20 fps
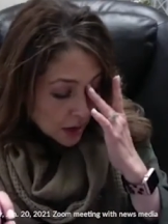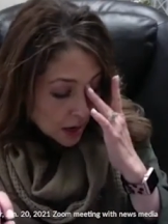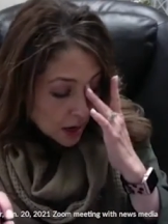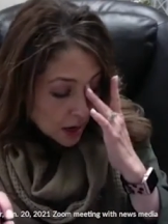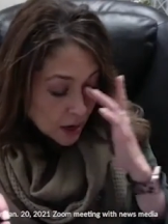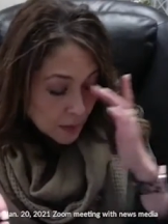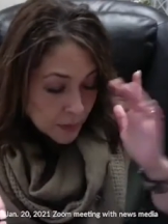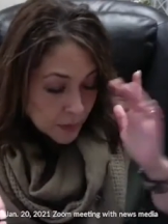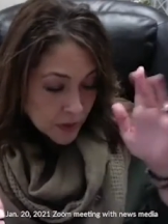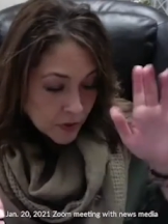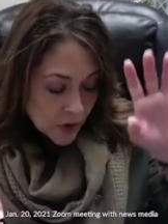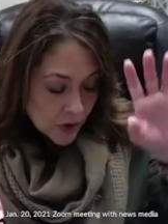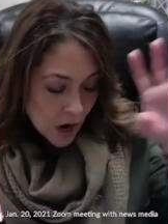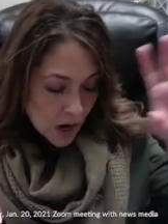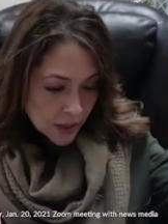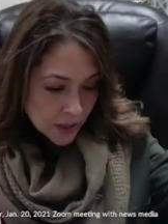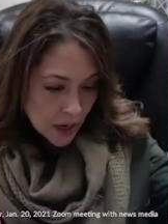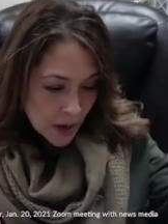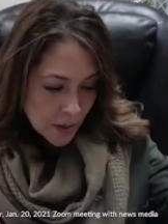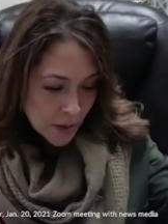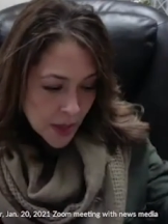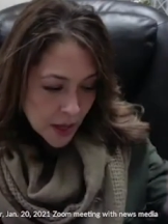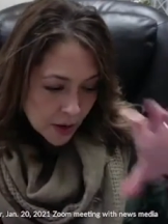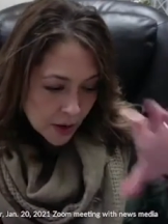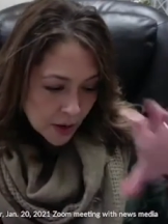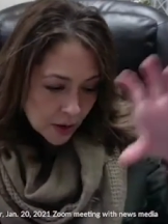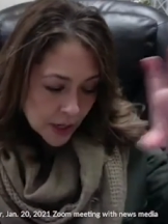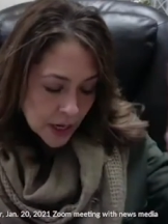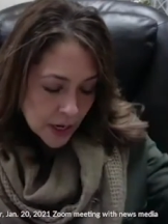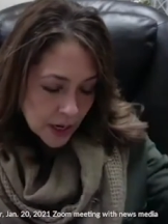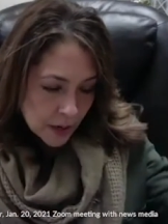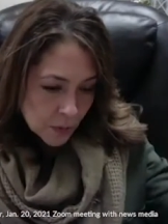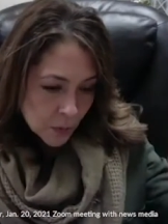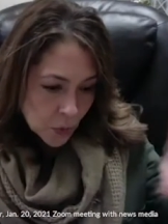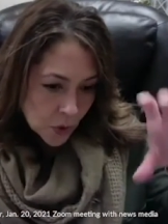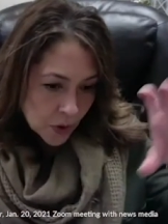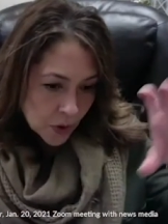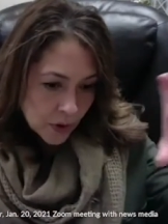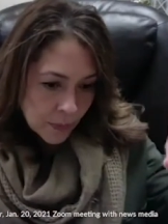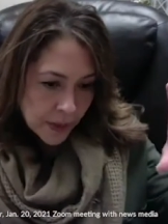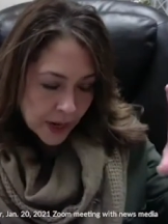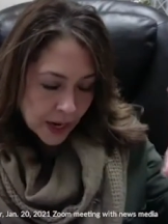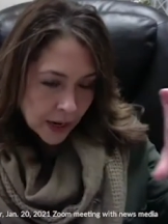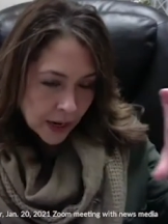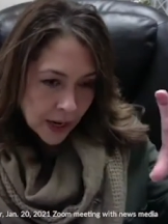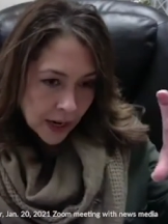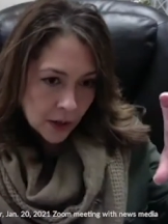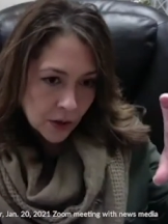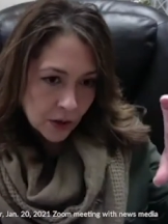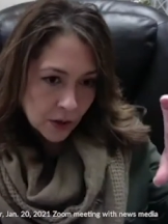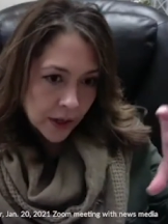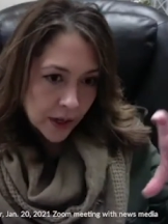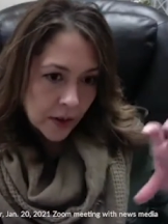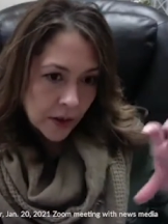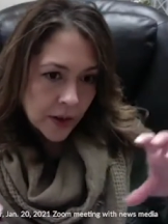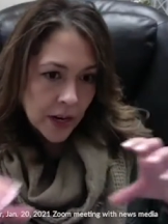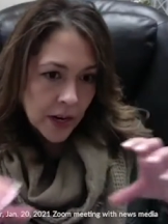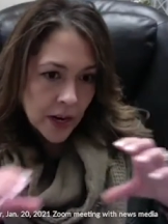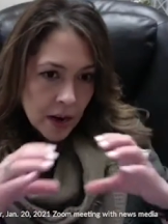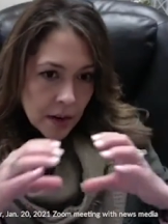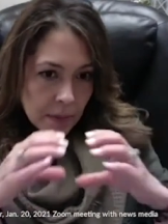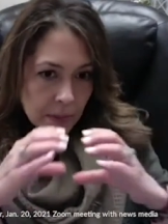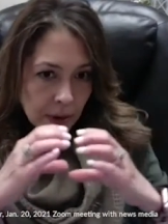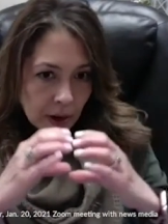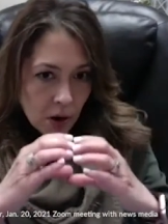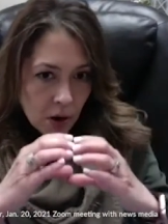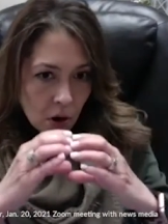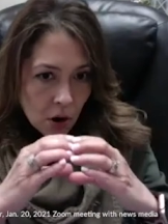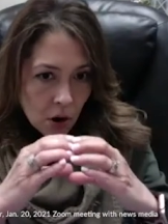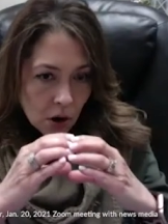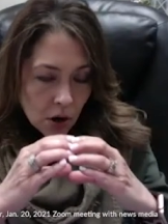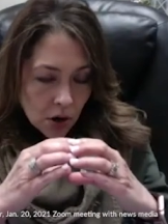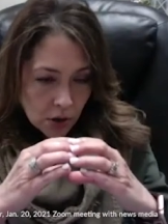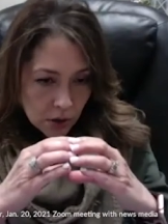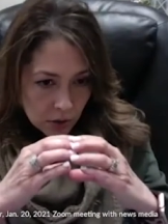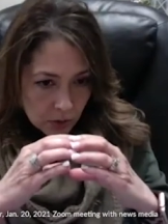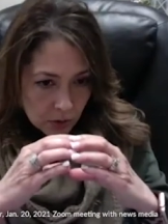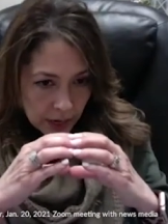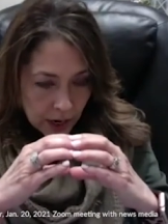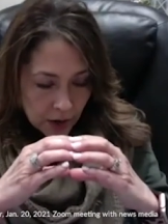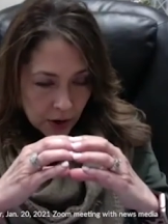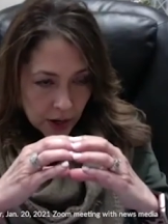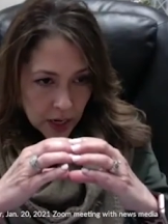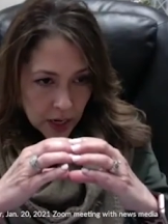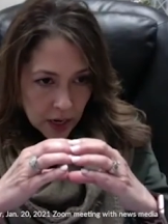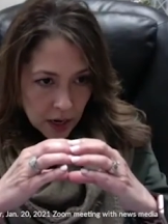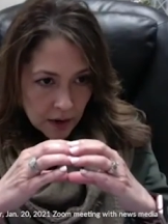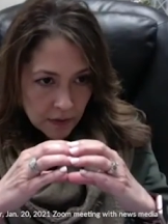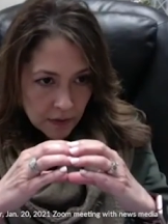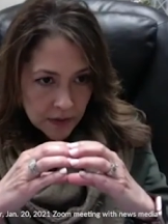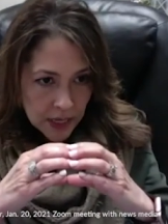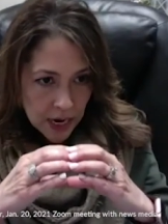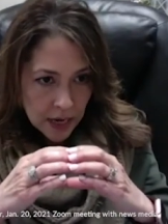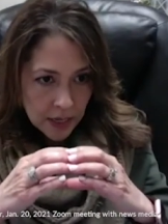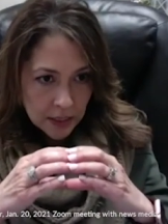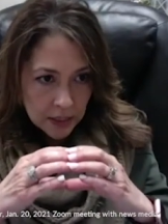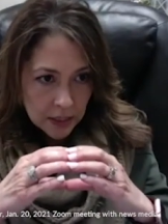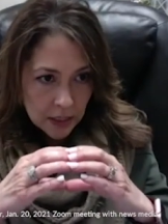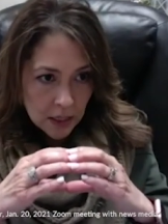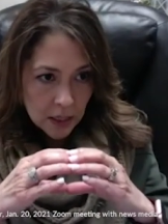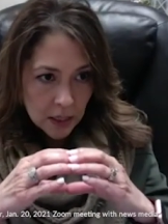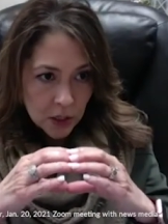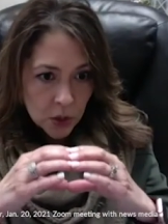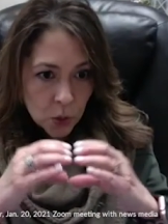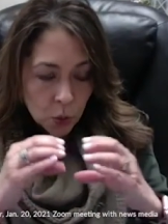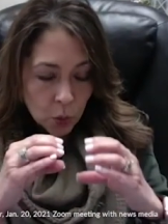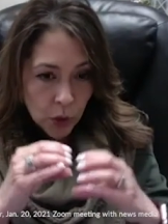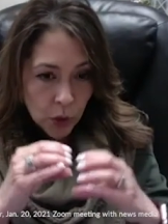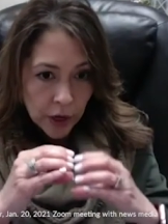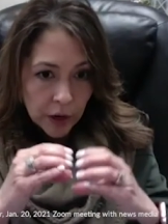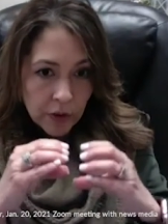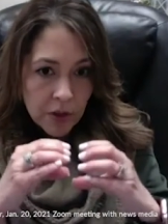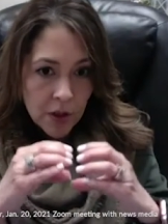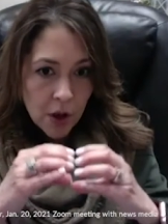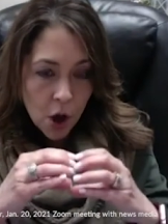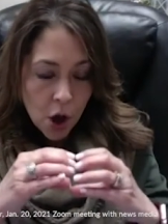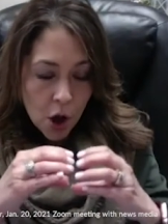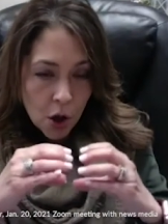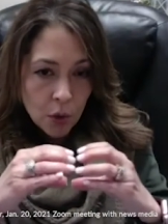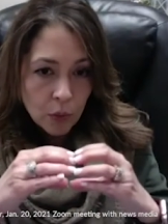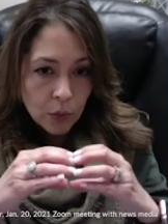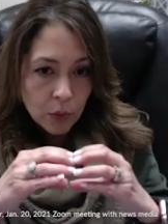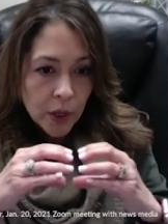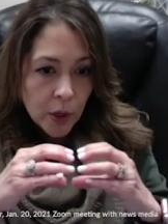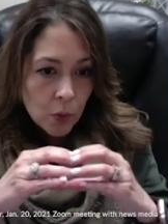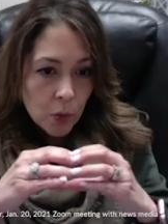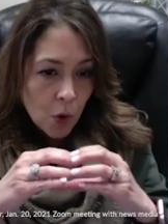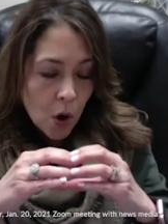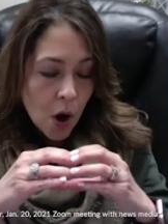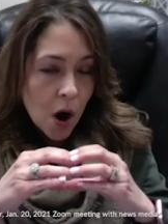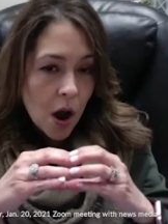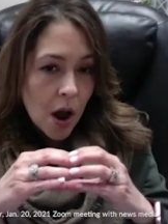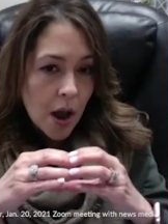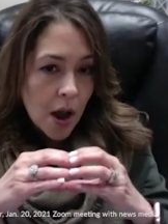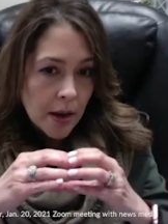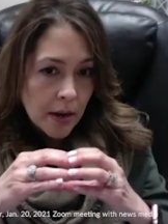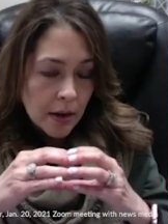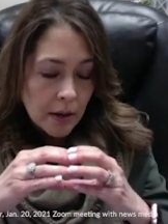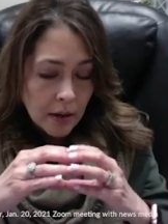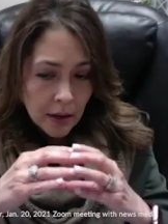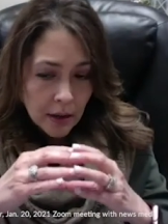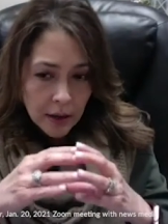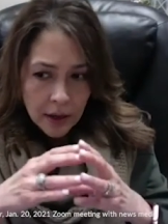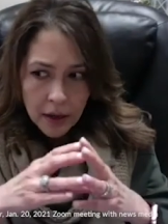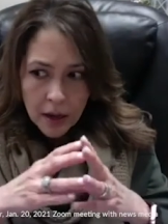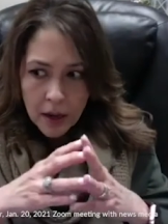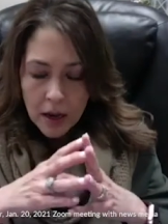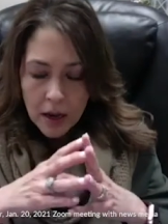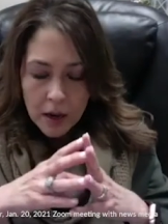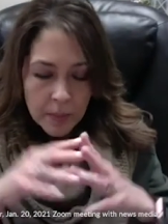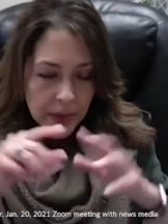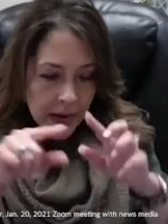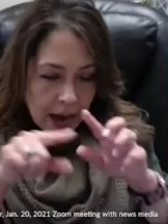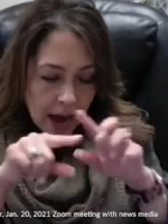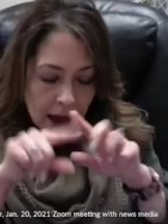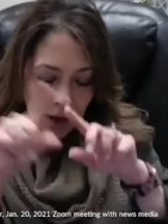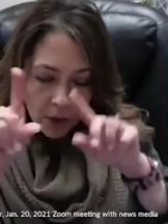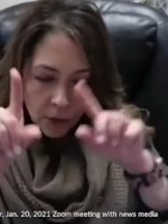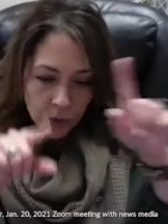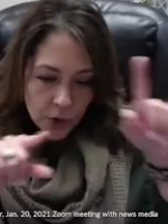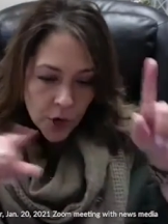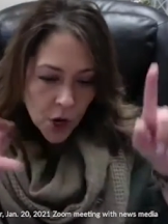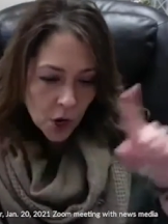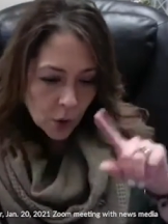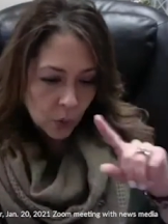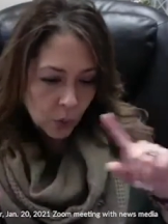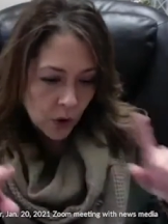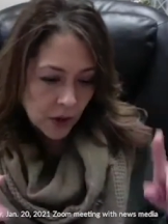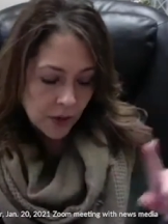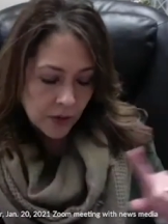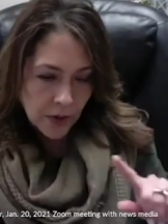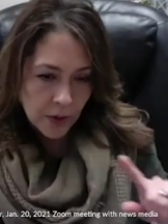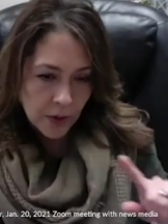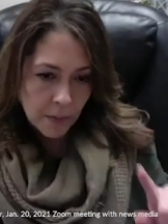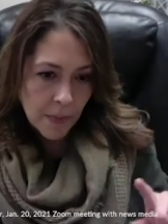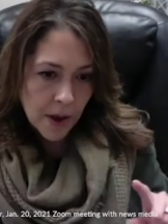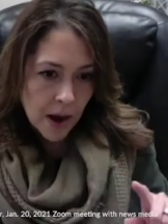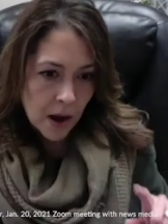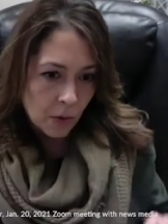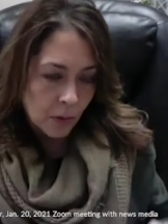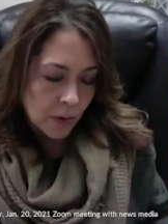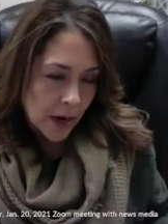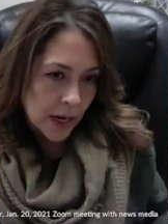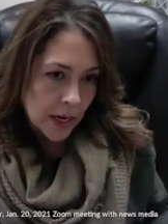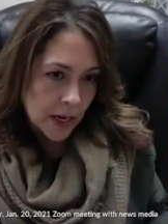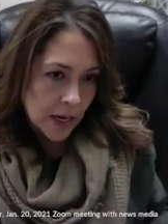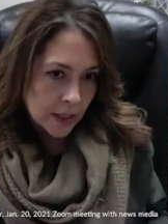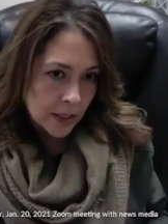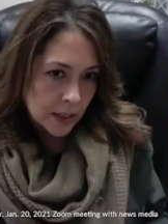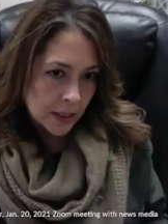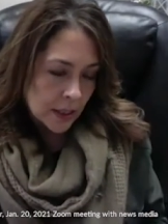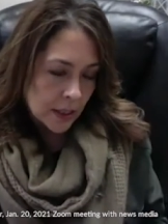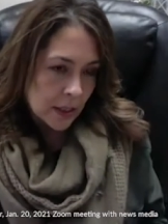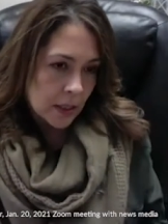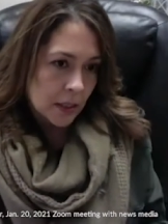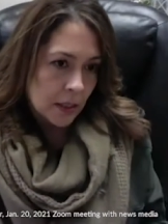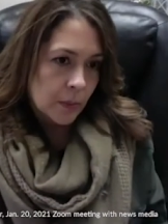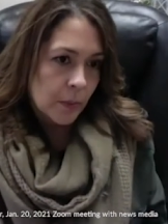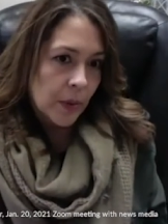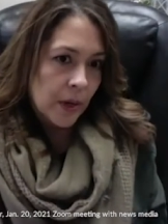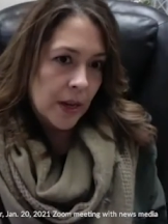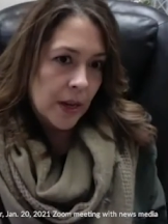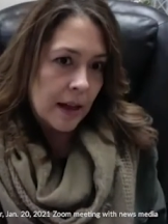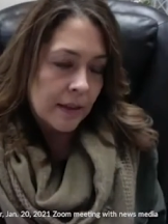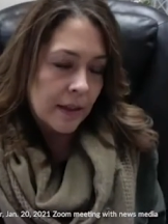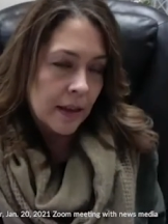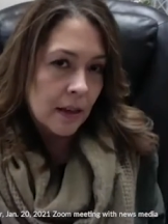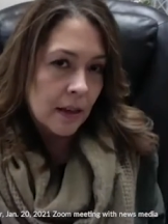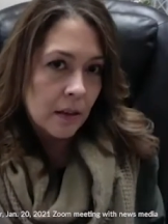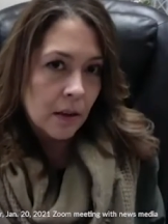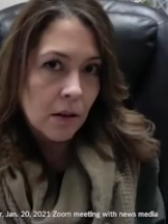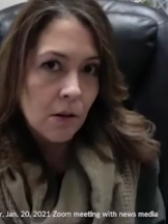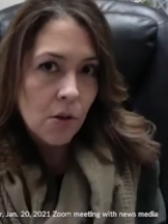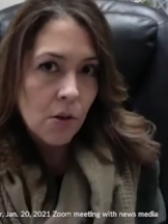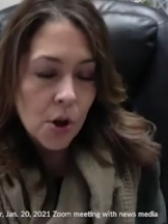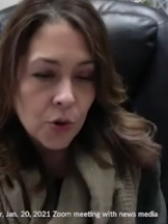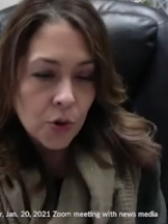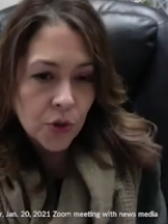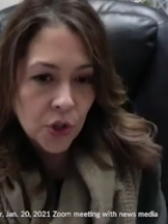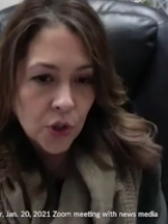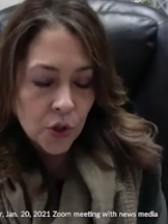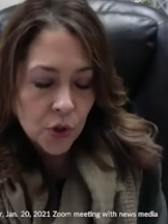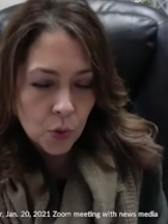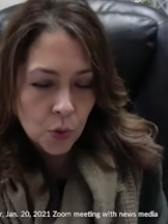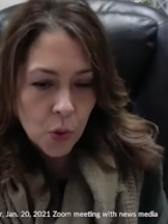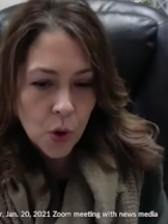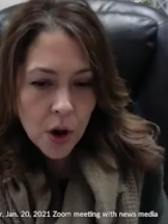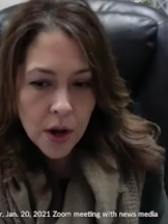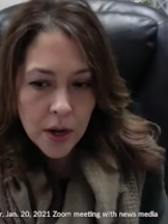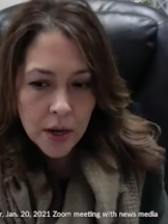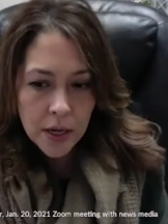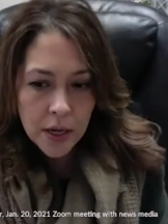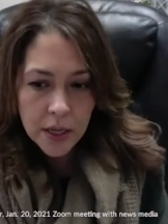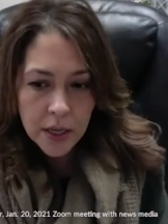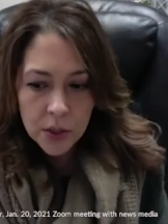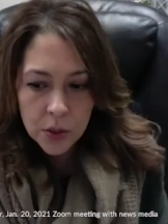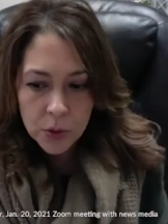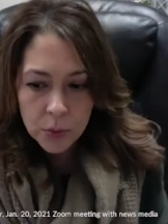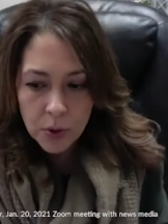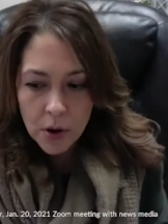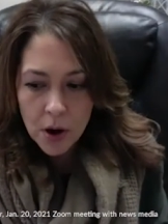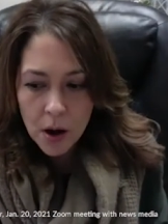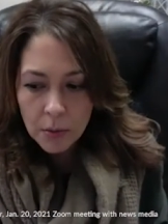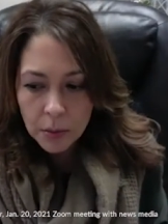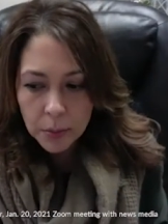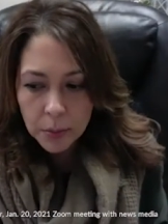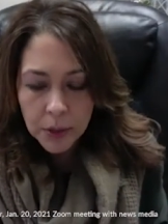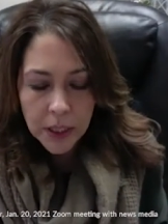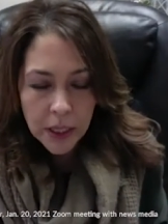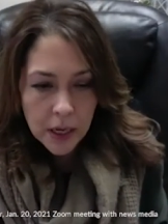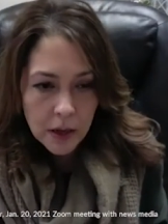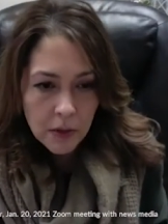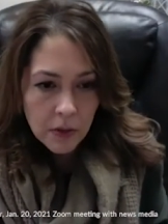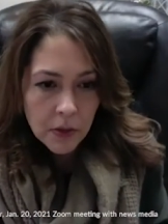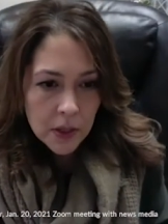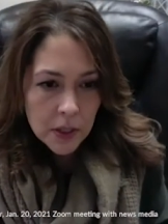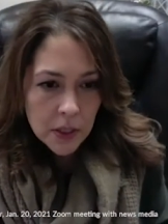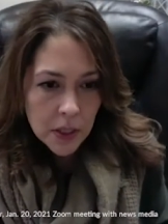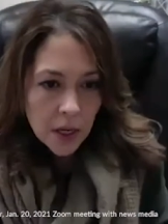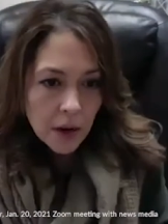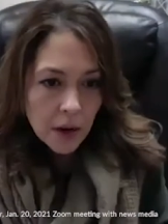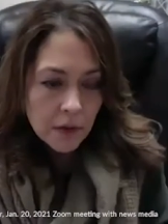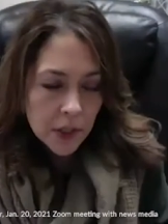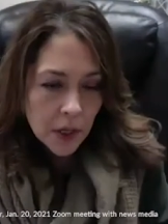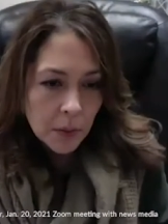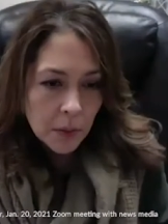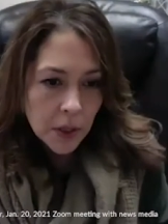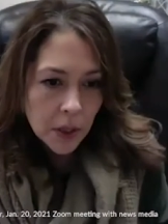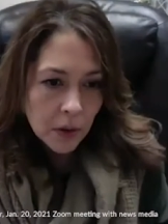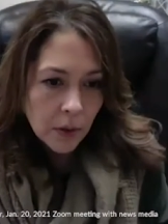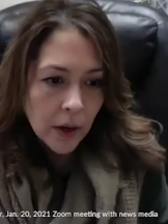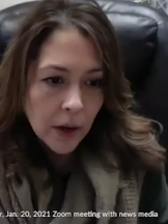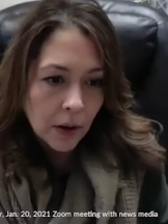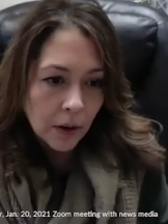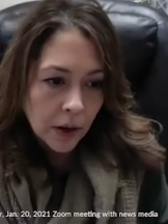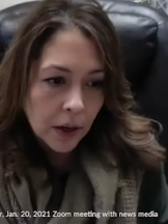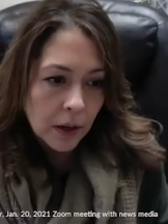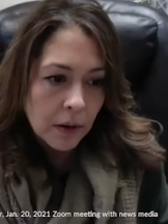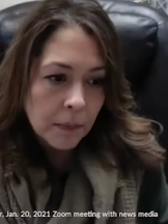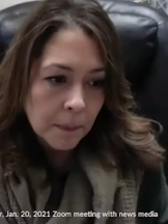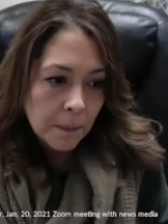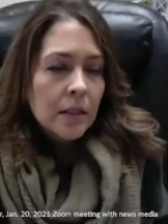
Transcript: Um, you've got some that are in more the Panhandle area, but our area of Texas, we're the only one Um, and I don't know what the mile radius is, but I think the closest one is probably in the D F W area.